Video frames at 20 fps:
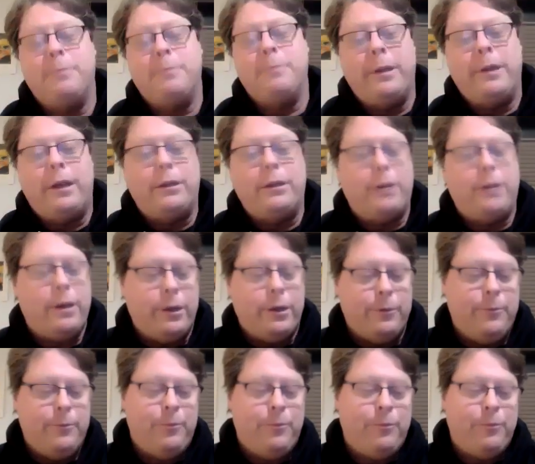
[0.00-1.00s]
but I'll tell you.
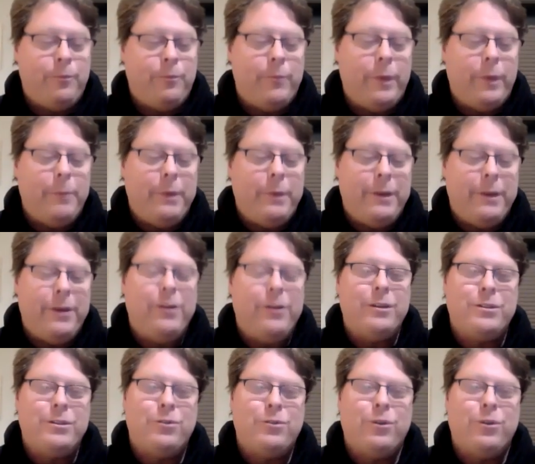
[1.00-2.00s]
Let me tell you a
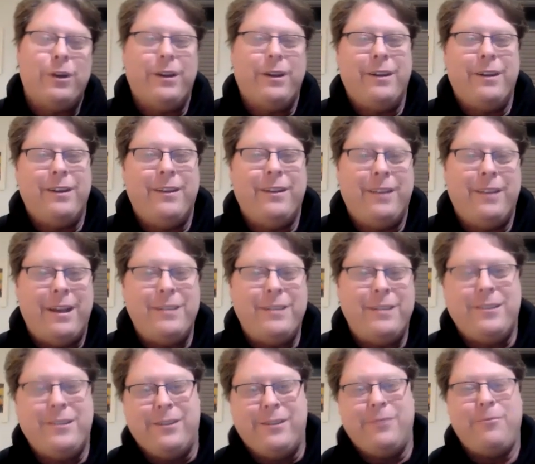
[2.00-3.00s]
story.
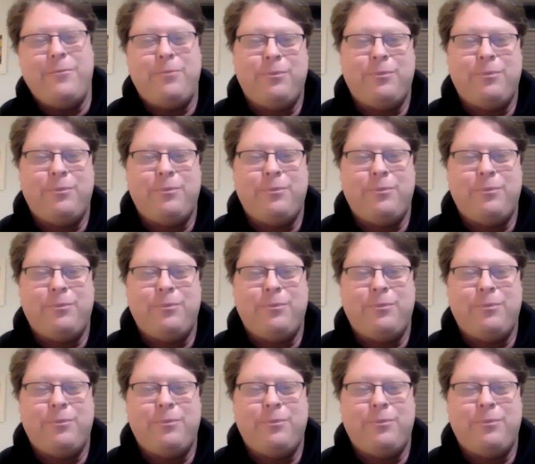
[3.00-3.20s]
Last year,